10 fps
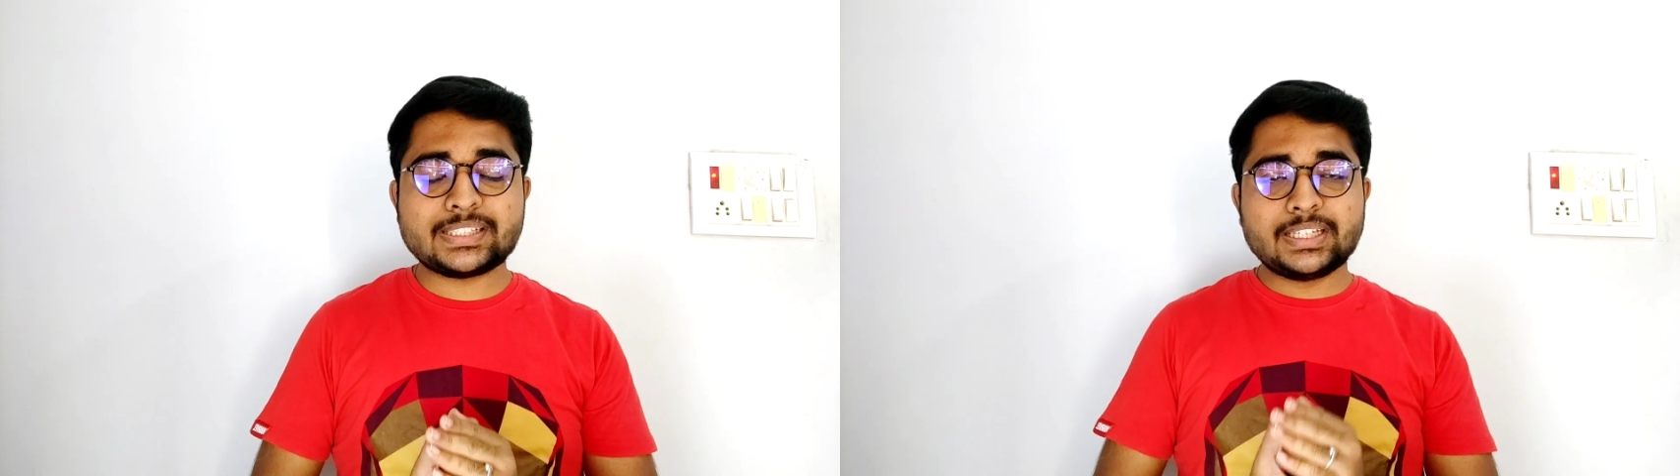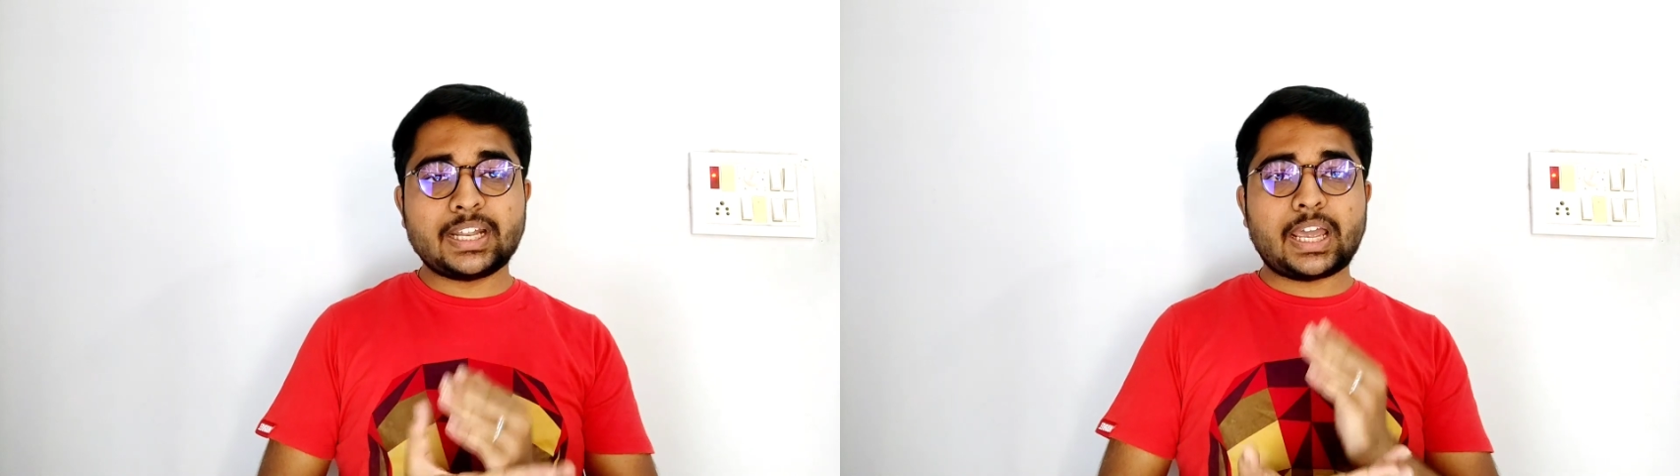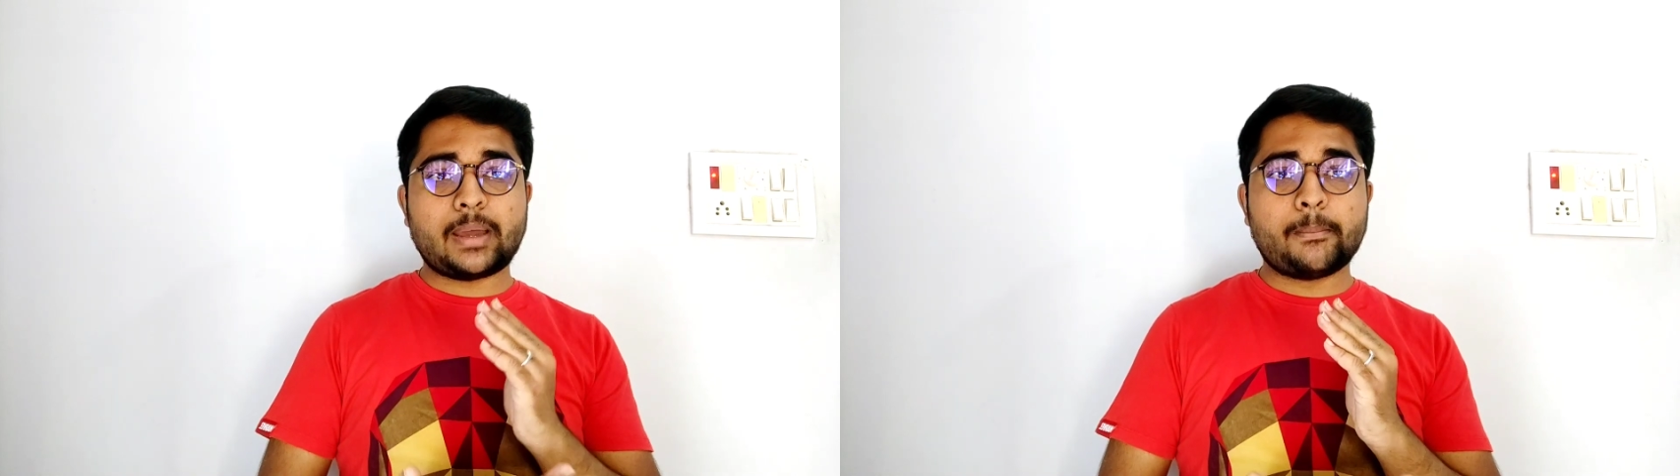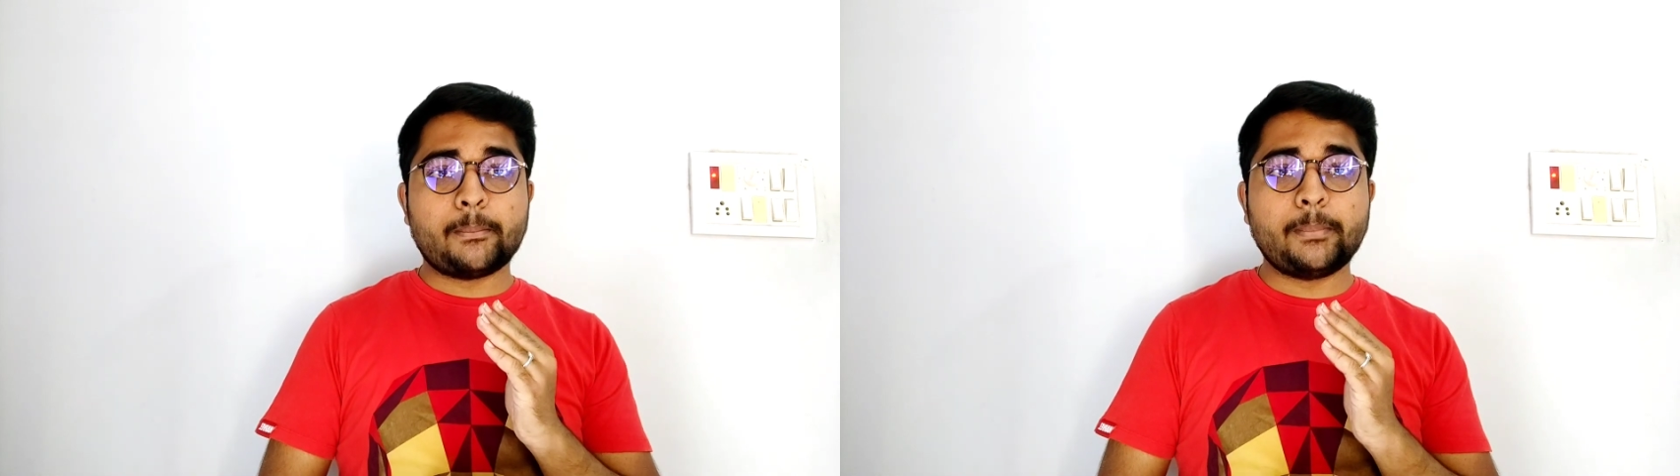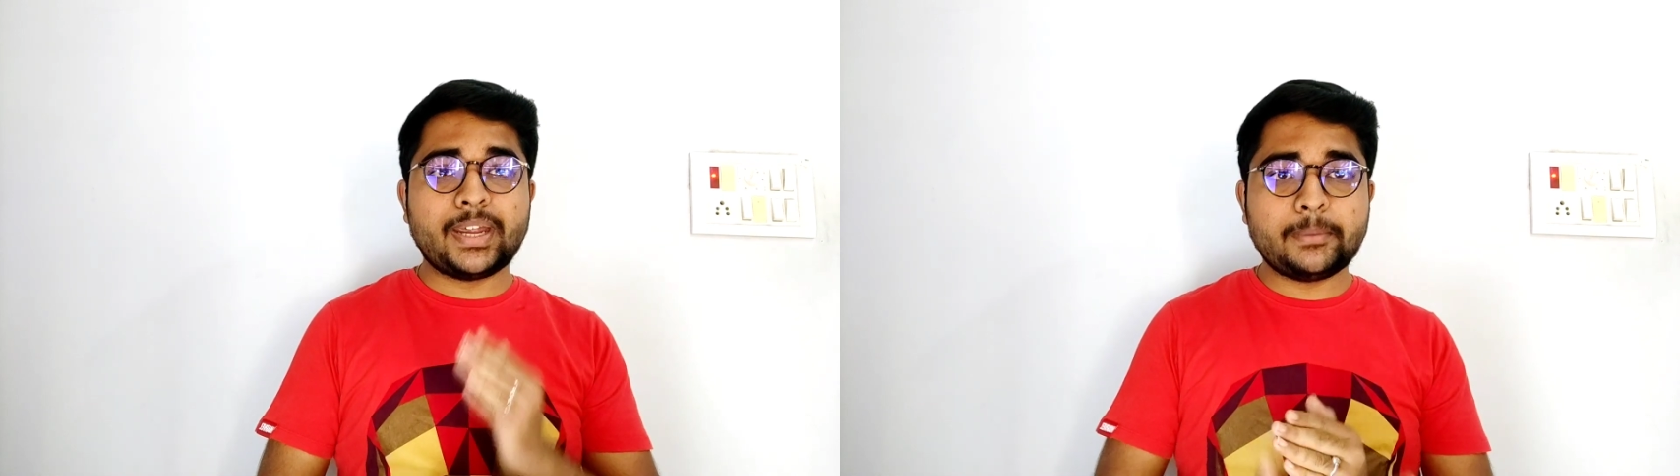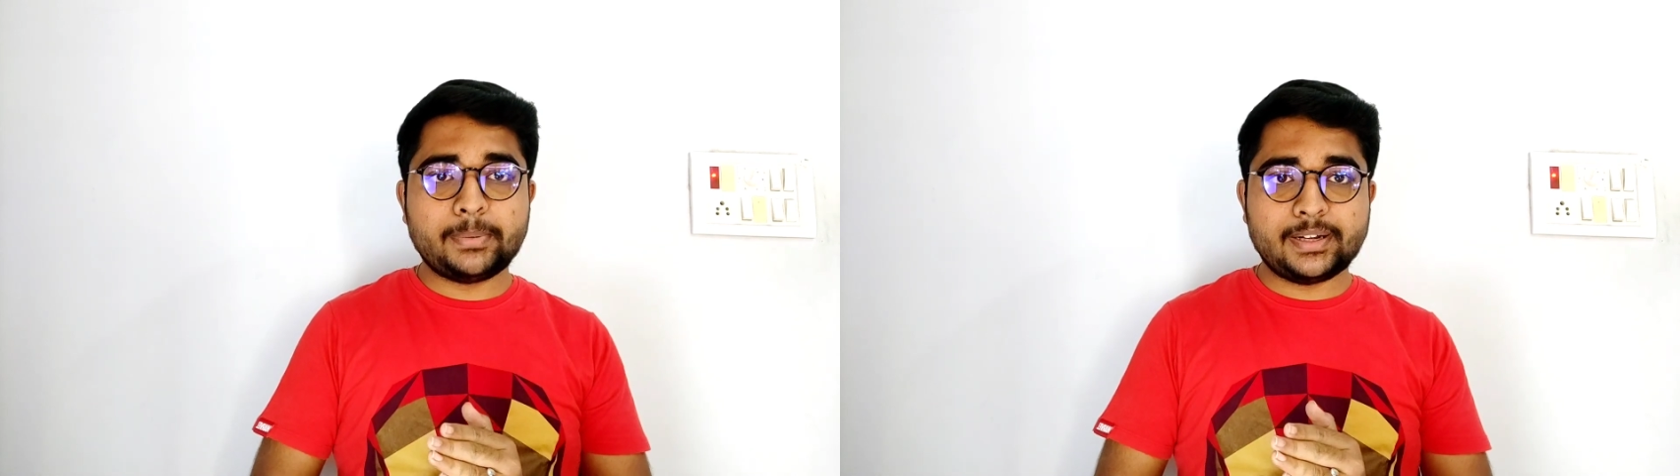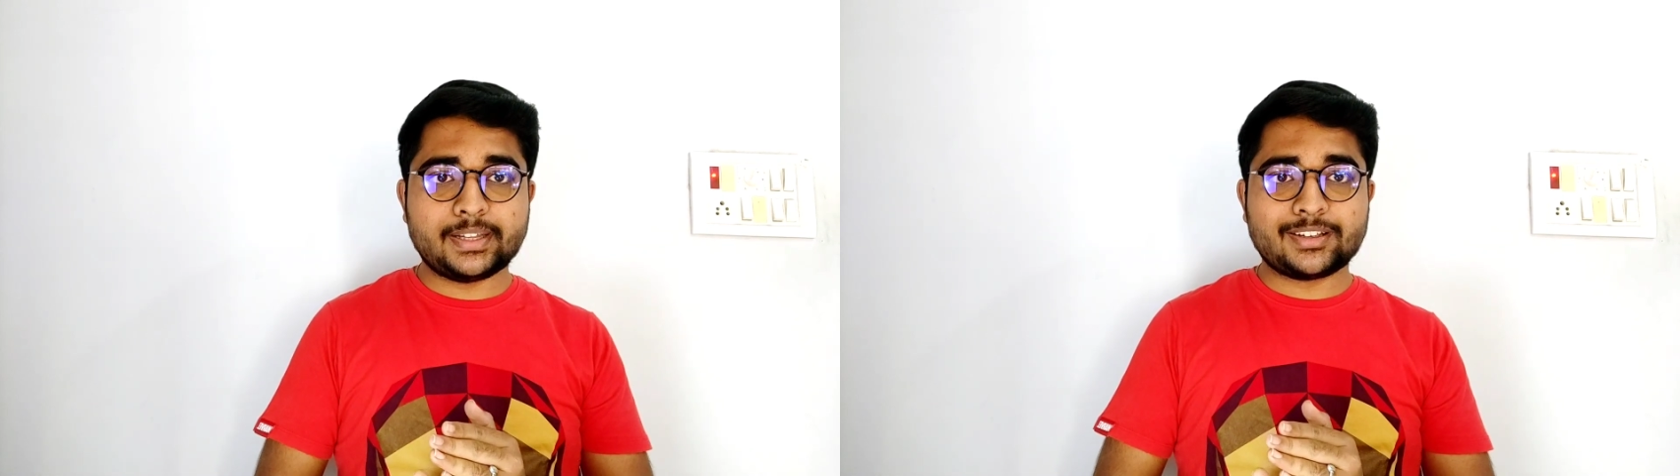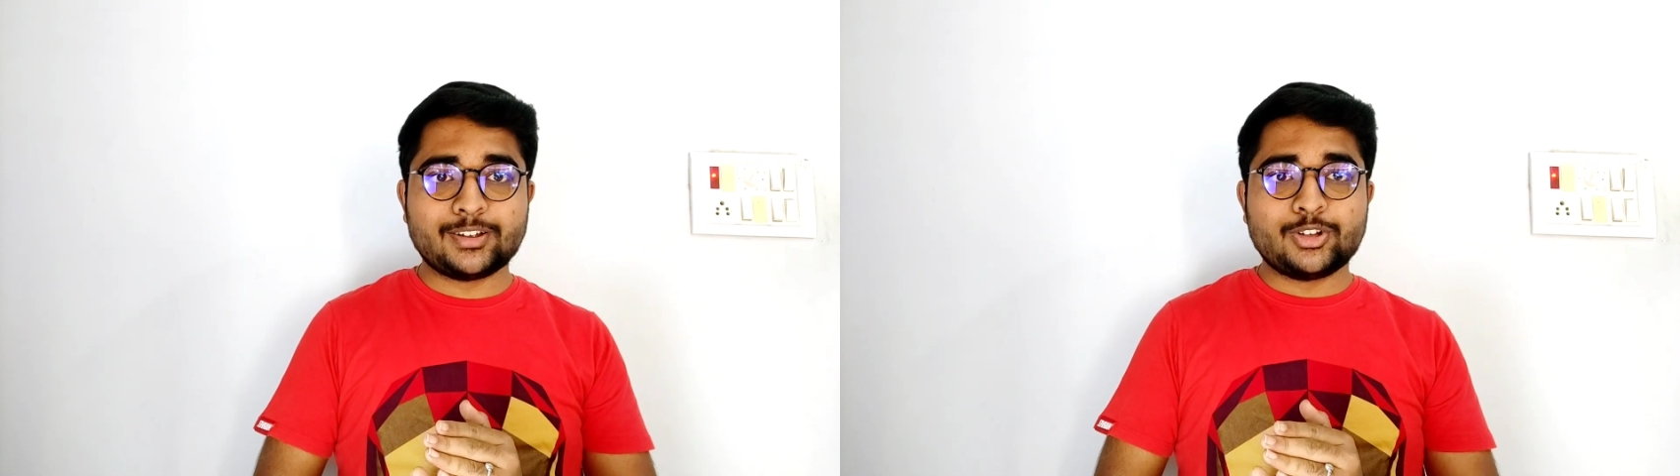in a main
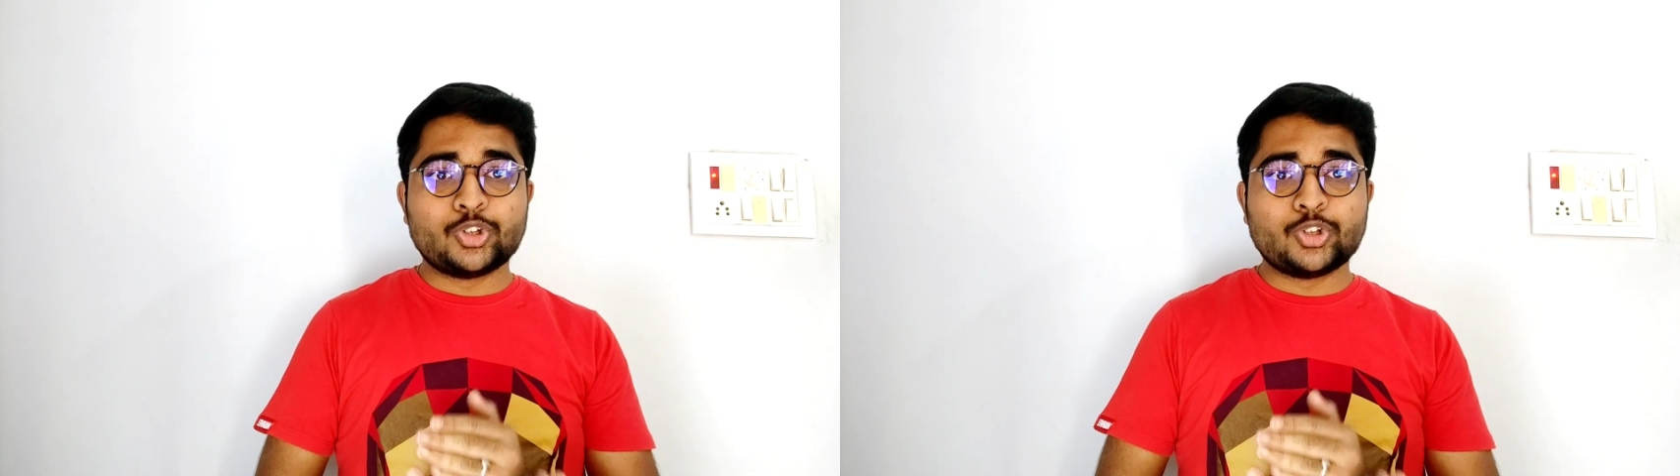building,